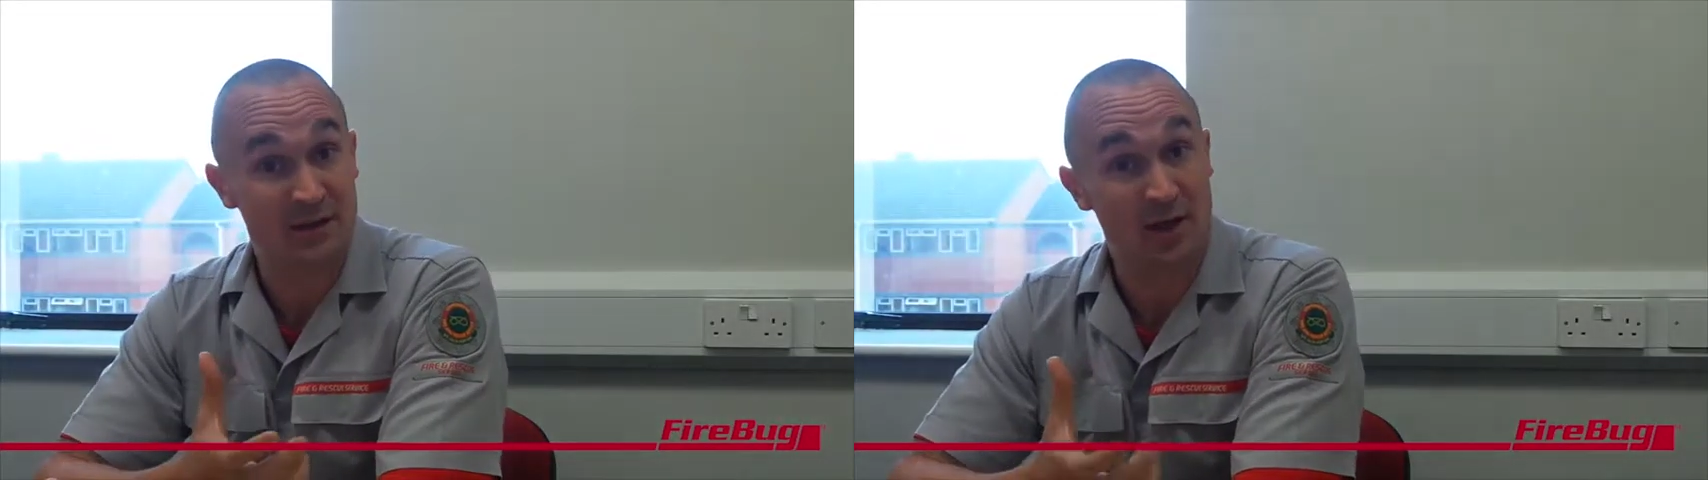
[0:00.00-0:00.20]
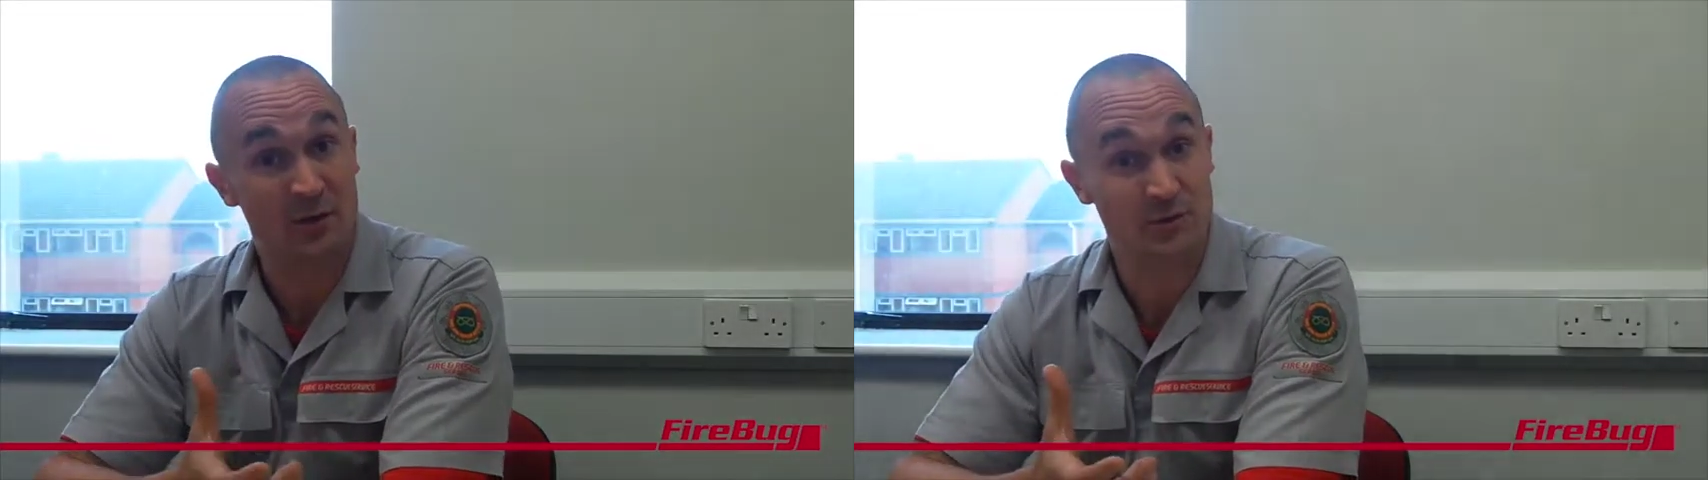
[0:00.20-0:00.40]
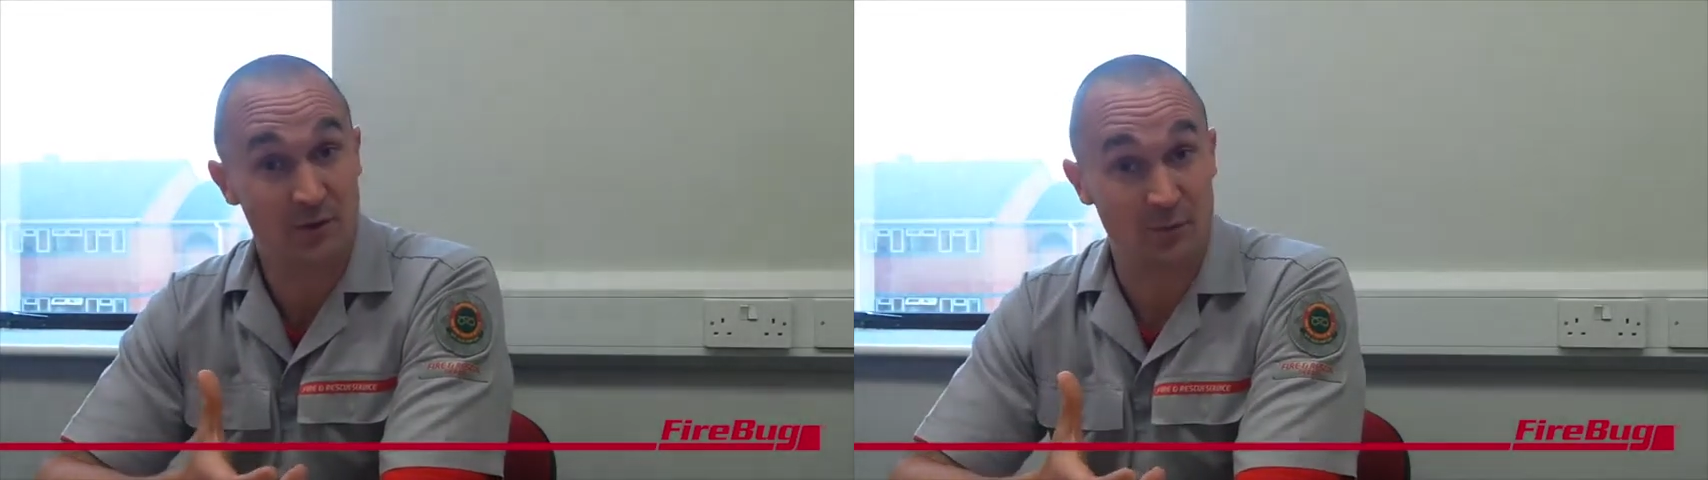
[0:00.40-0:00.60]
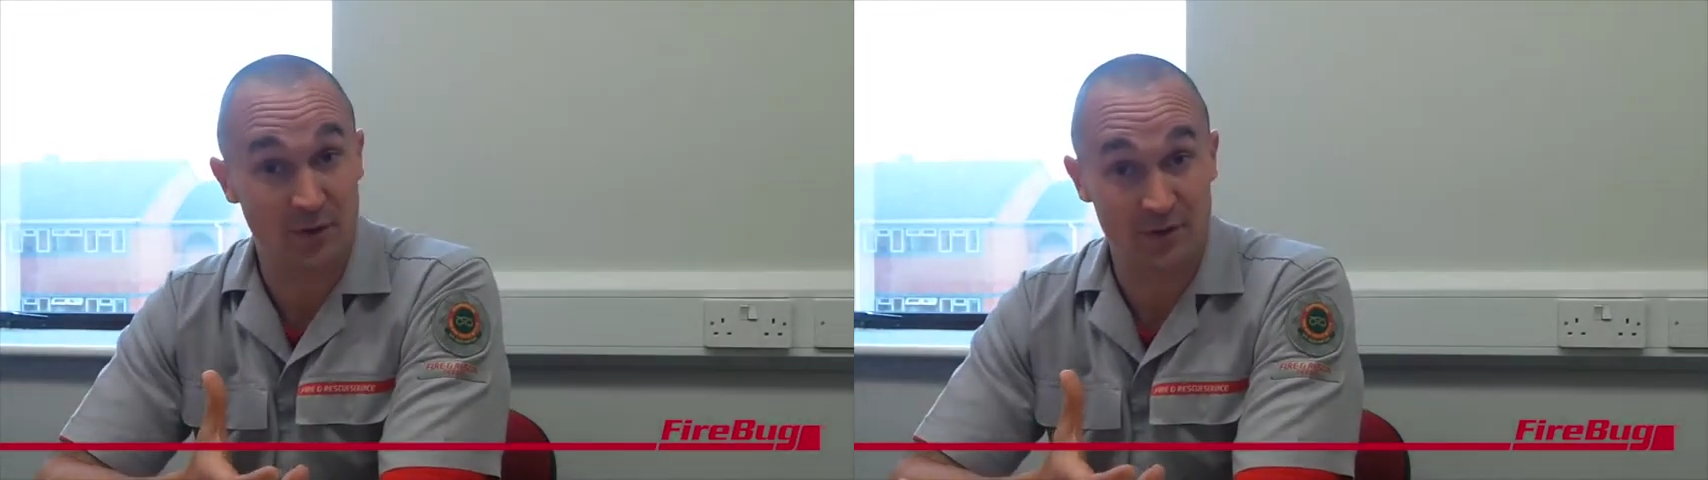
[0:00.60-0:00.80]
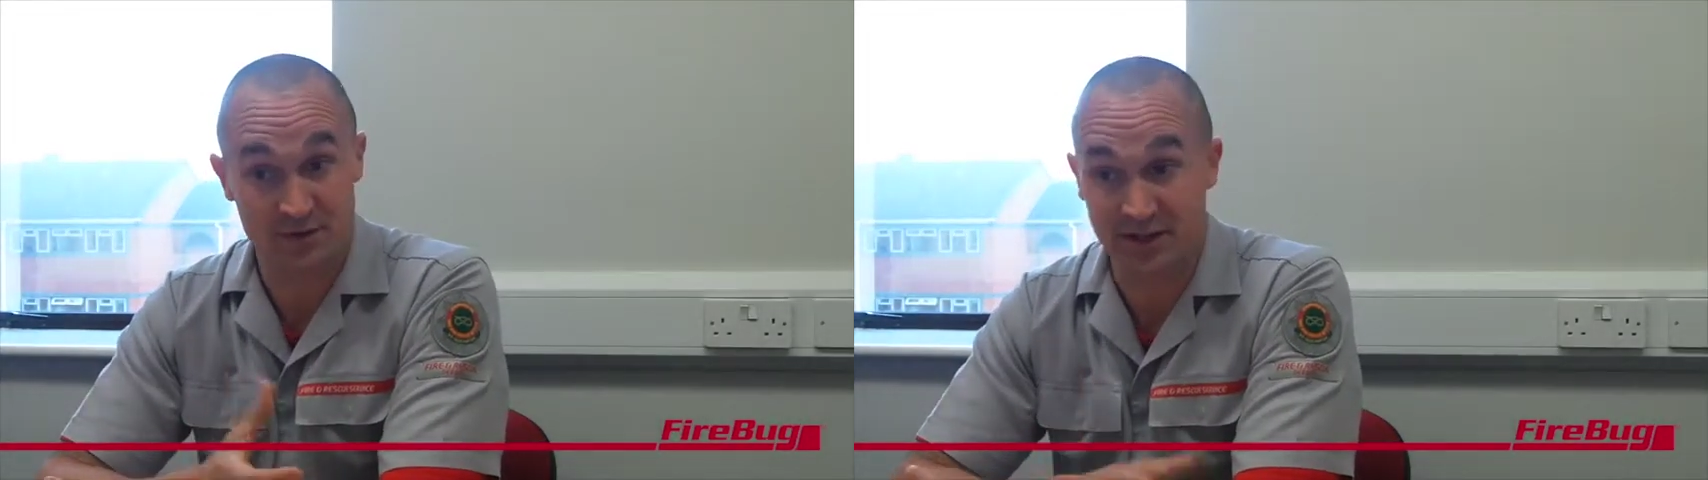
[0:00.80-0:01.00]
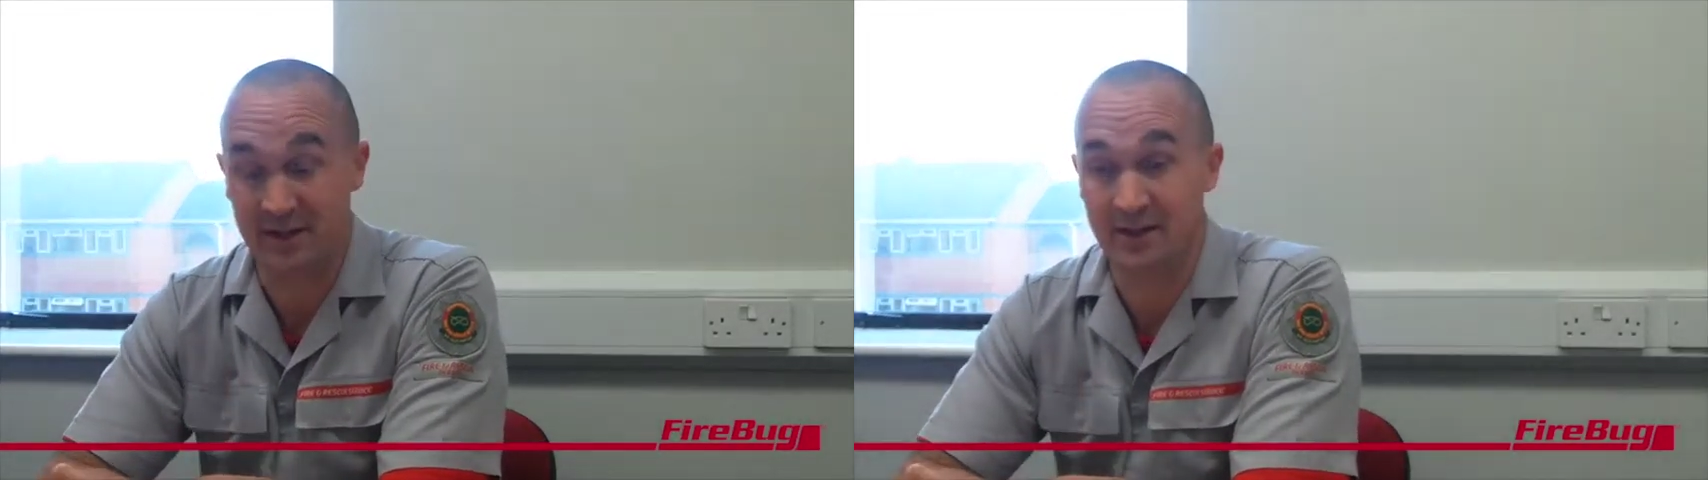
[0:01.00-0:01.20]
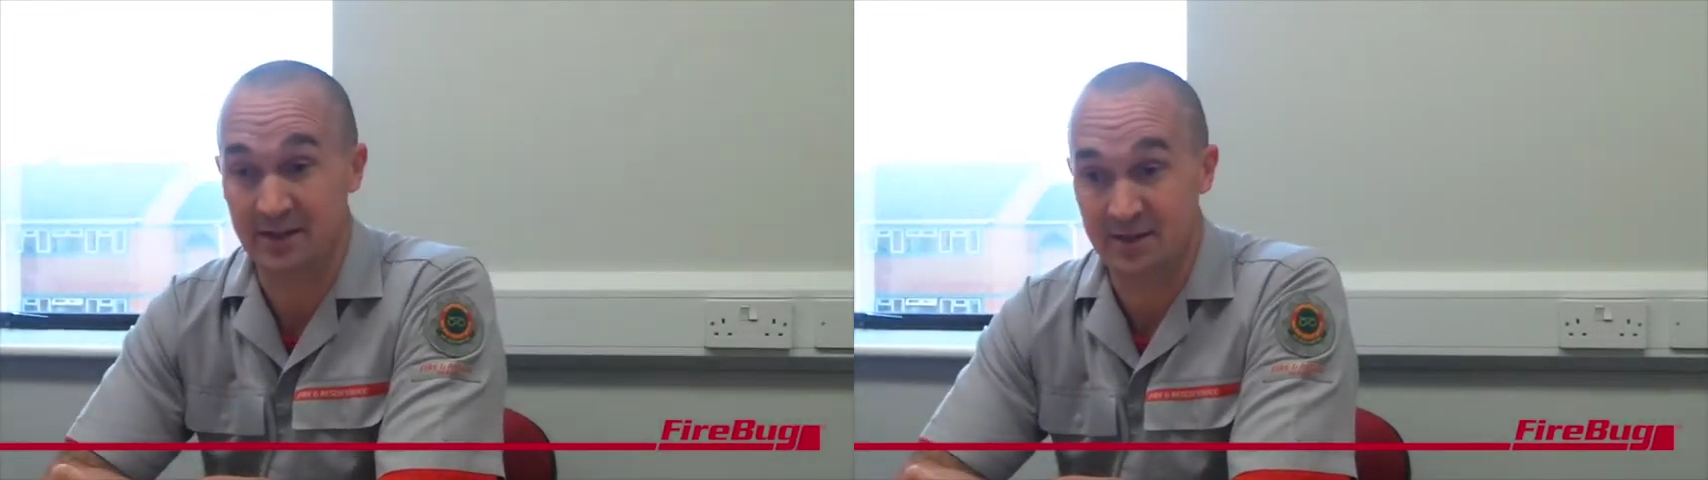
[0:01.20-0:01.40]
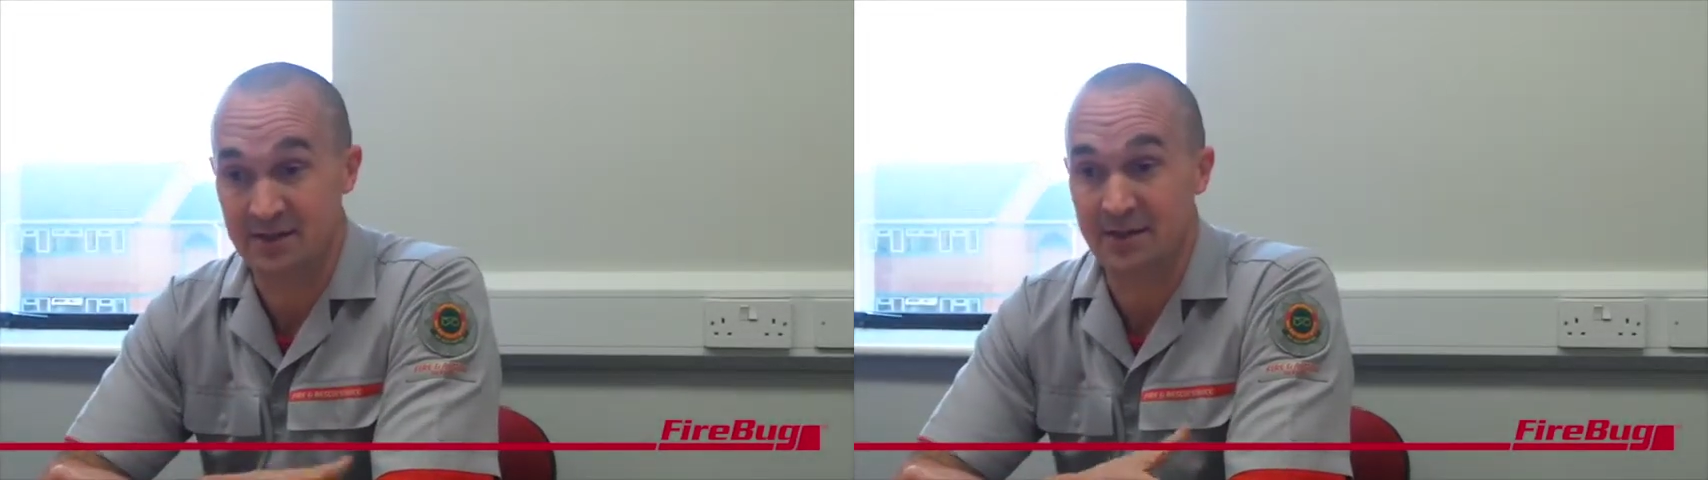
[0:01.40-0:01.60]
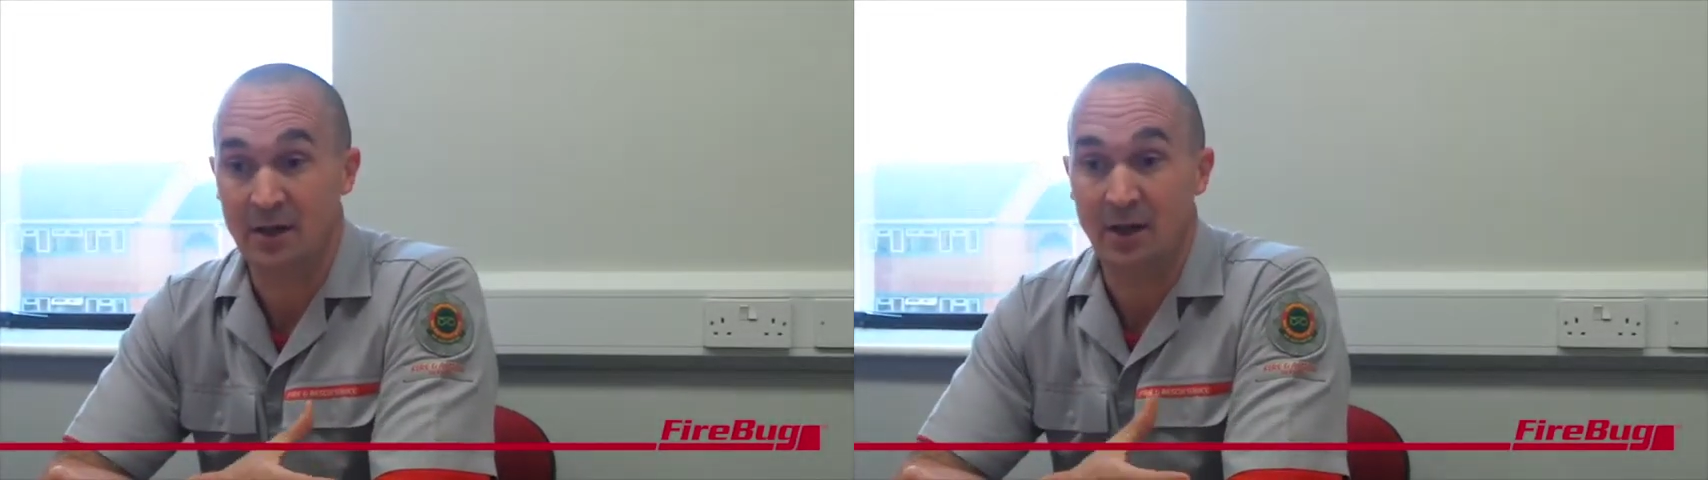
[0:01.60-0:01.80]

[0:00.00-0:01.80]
hose reel branch techniques